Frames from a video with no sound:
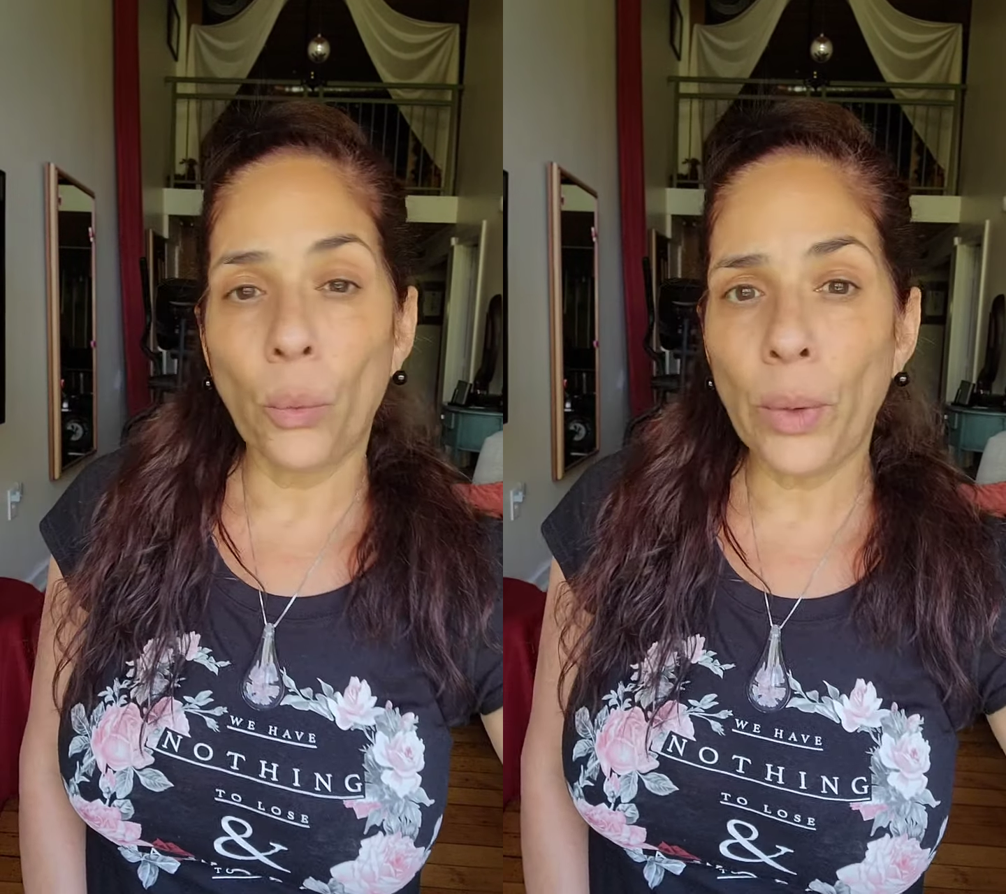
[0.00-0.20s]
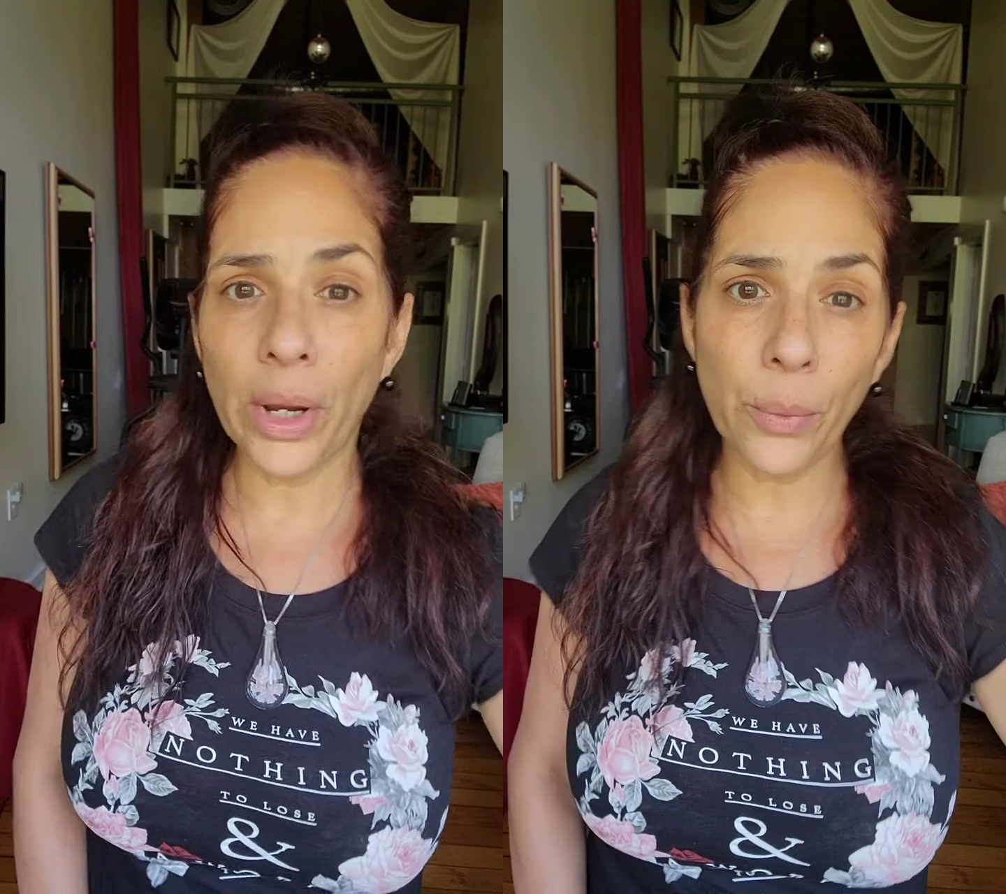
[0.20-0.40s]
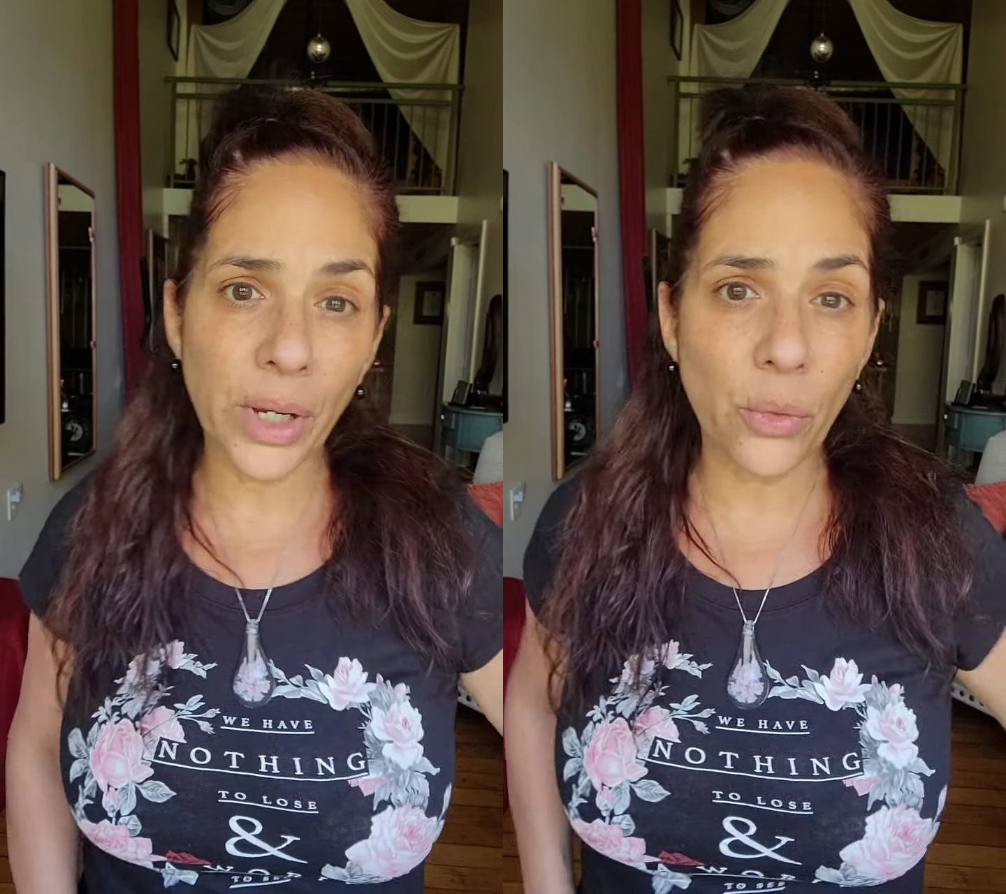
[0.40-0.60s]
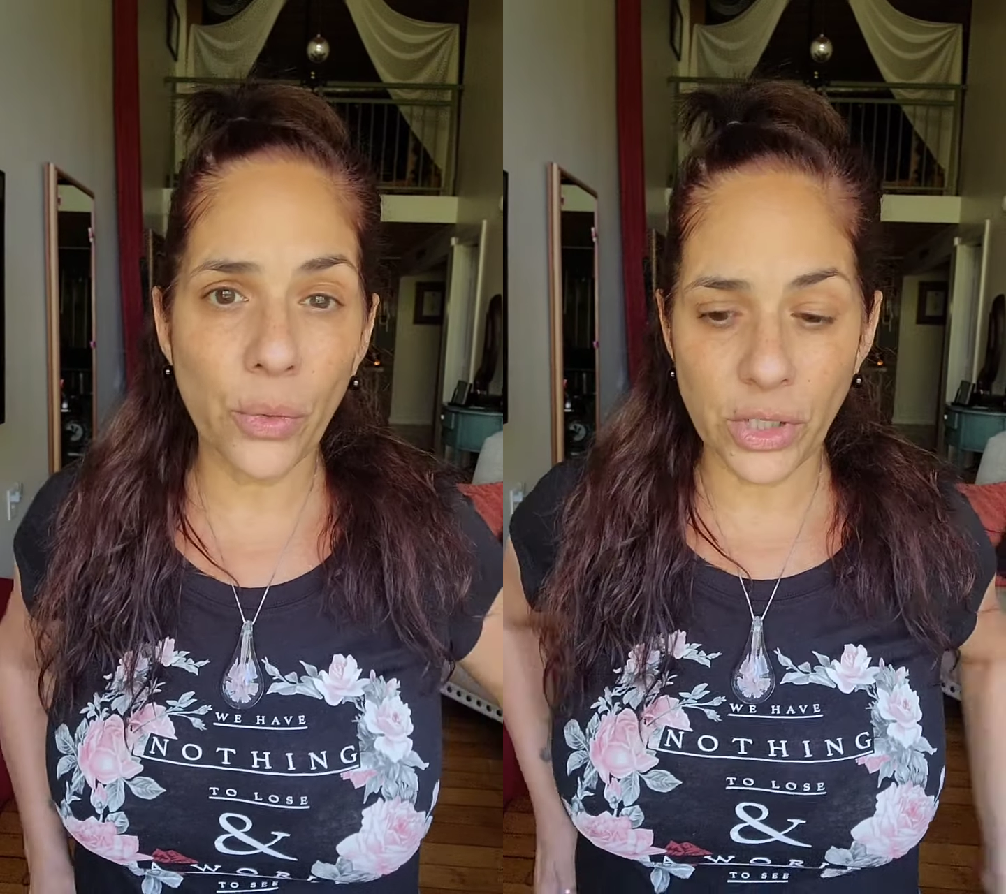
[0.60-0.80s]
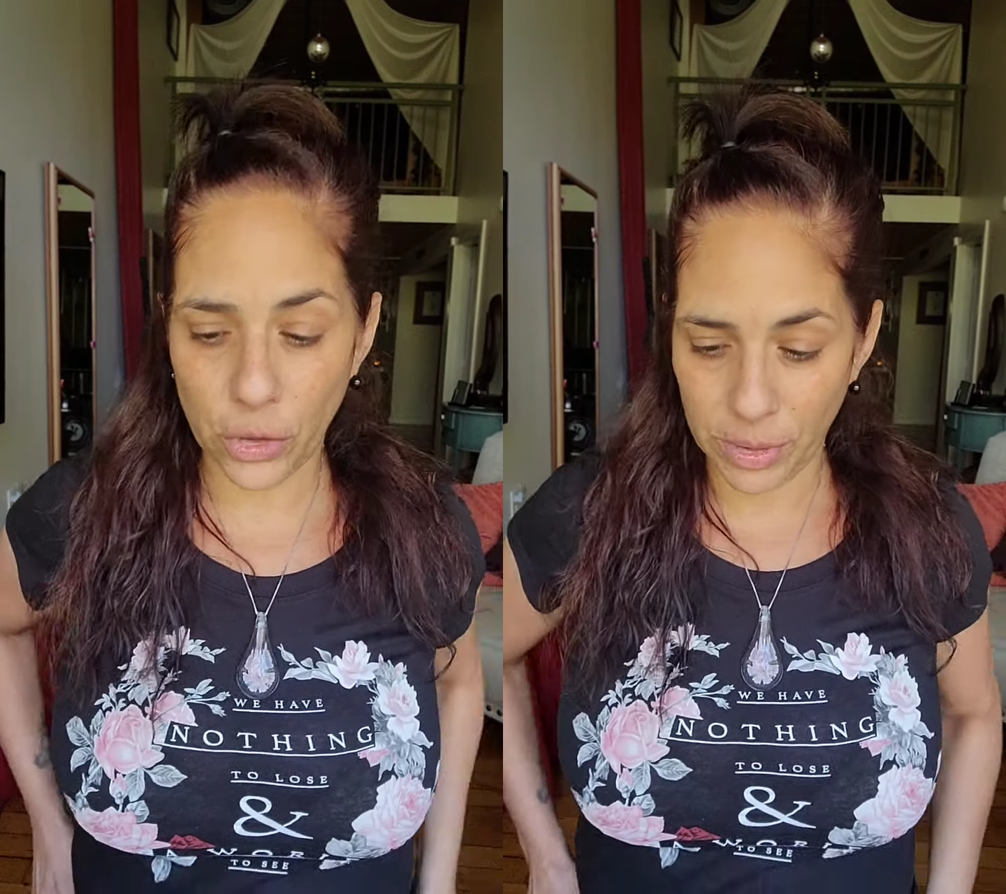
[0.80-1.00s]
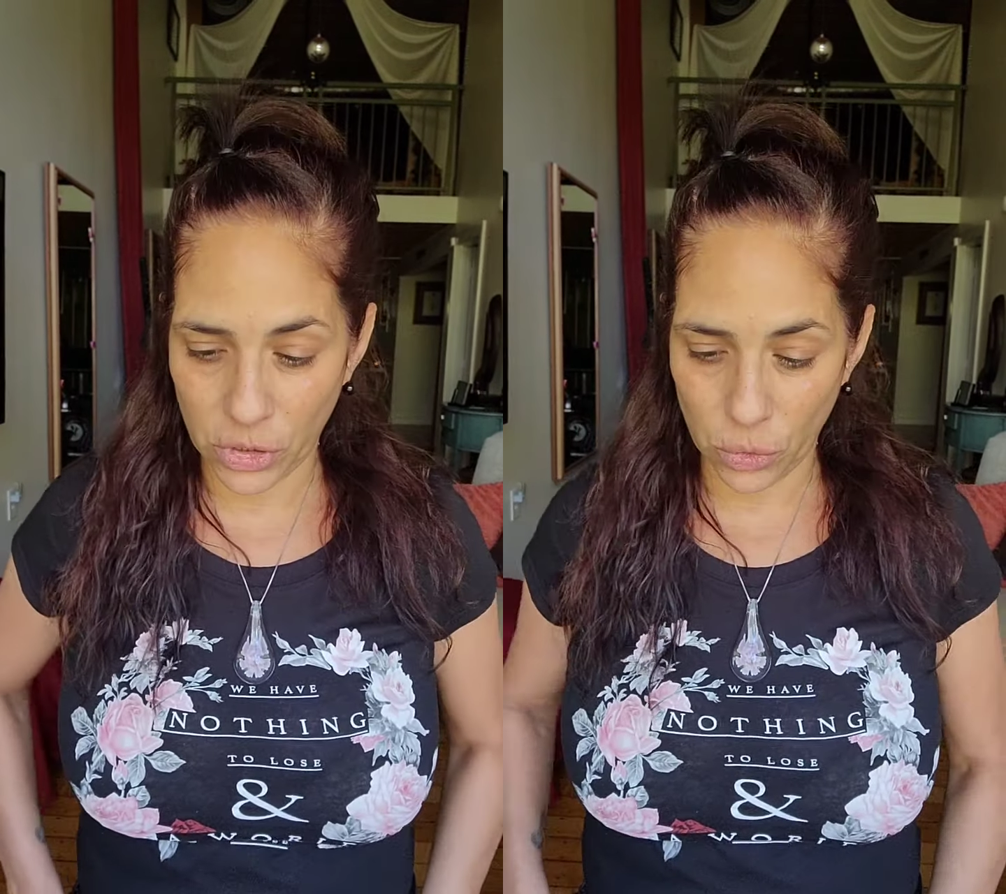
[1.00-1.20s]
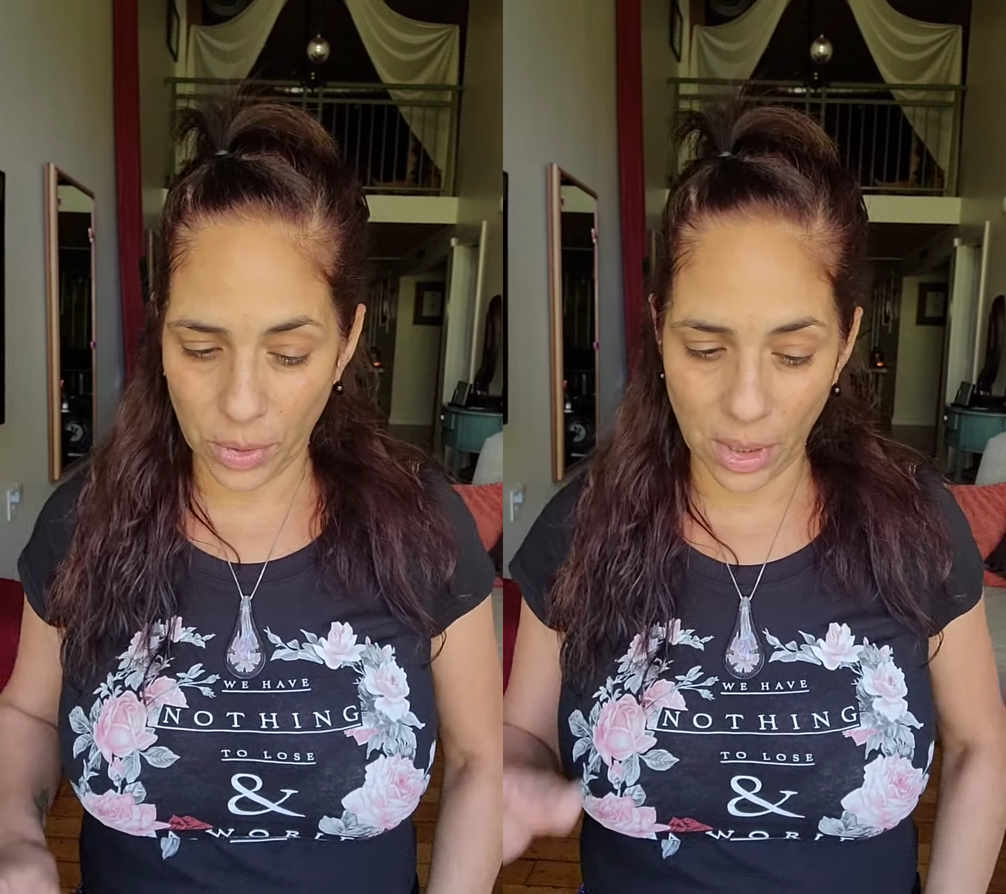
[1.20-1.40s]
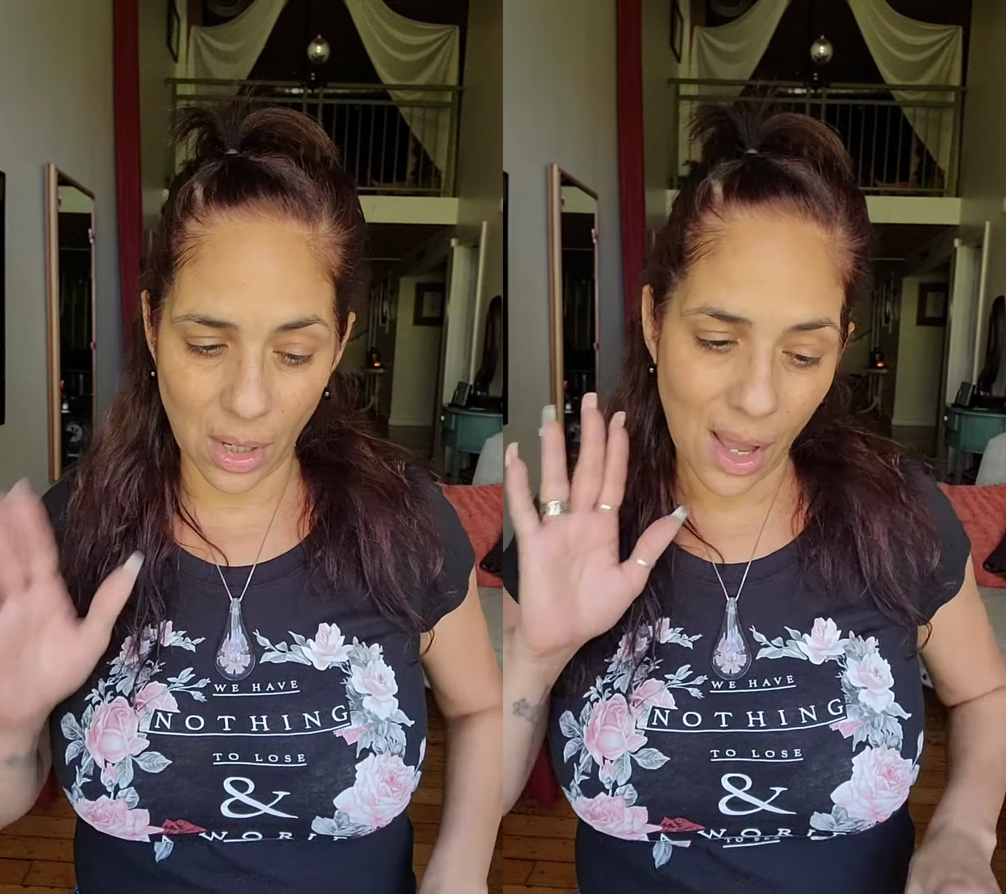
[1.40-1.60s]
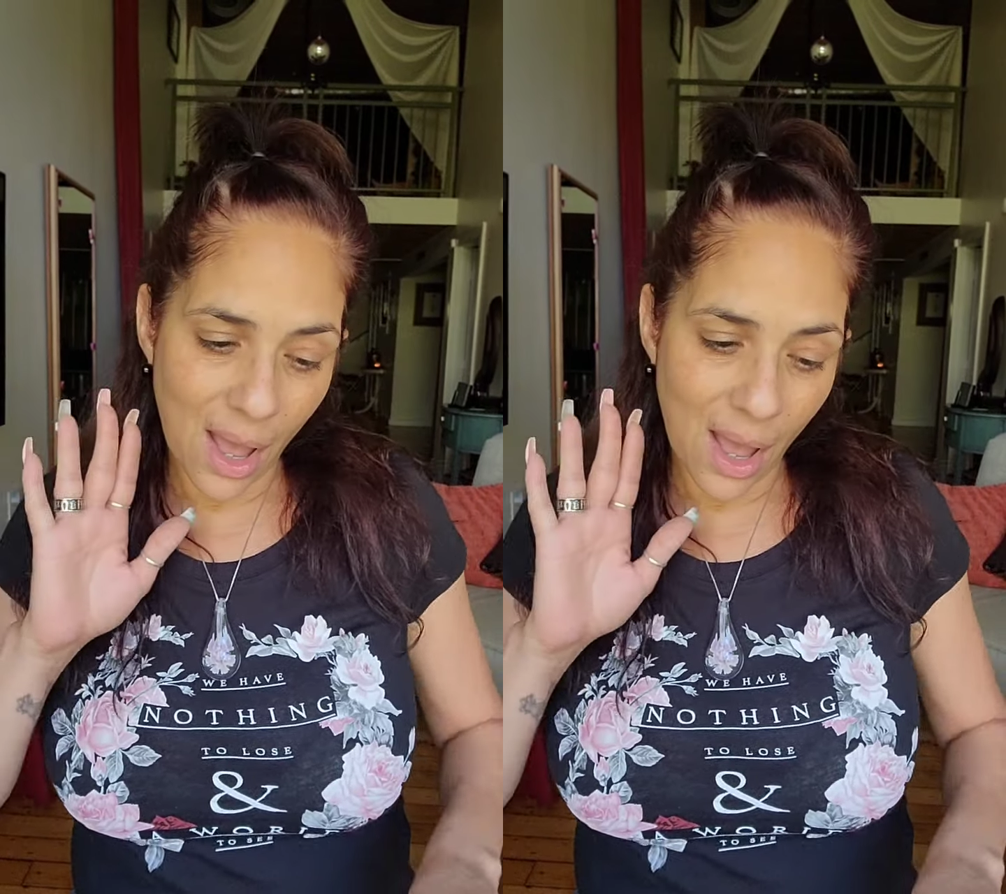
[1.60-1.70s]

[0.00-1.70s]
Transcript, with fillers: where we're going to be doing